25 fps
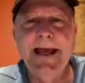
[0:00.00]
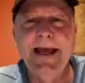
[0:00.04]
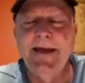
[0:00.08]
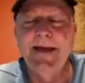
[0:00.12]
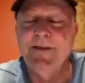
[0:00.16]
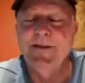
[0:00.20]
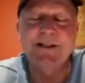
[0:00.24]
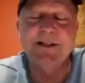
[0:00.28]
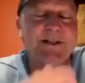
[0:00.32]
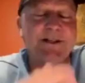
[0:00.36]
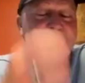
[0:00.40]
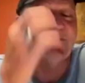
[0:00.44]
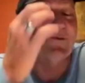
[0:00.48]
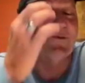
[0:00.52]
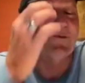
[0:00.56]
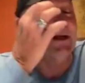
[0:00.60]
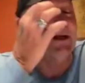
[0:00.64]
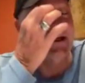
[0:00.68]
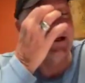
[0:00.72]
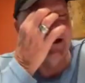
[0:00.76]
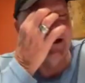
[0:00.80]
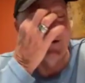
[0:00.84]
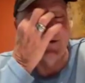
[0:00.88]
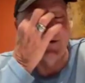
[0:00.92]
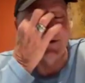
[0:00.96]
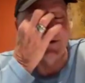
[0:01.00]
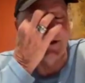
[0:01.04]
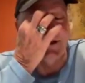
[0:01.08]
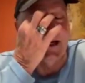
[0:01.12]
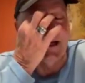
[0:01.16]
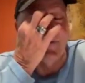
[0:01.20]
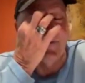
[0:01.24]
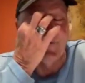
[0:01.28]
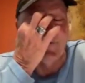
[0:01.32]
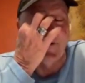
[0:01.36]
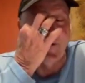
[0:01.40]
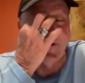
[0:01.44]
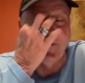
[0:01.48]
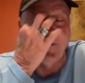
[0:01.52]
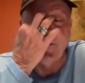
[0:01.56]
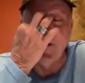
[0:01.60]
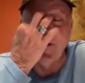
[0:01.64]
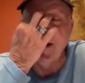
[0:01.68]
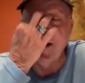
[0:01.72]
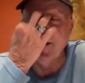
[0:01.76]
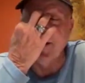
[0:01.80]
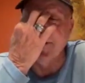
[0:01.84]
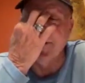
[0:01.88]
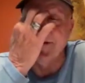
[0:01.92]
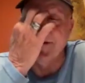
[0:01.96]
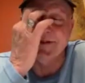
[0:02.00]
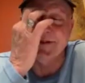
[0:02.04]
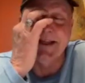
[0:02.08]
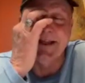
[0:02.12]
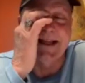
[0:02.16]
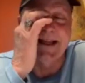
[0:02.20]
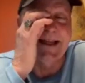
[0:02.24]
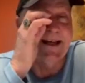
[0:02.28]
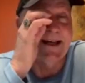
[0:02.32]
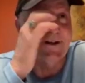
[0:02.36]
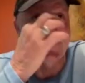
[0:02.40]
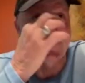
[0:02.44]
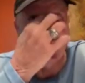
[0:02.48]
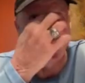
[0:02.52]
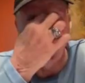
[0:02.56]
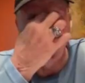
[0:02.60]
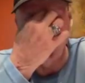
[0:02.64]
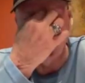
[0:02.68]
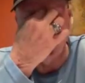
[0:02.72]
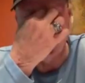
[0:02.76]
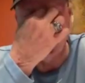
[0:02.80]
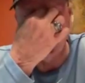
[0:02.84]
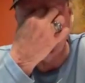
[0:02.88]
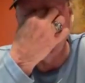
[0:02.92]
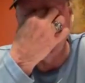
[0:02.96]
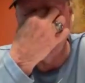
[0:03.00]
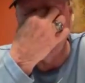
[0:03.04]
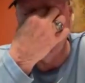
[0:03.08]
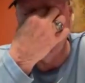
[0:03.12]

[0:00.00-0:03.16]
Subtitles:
And this is really interesting. I'm very proud of this. I'm going to share this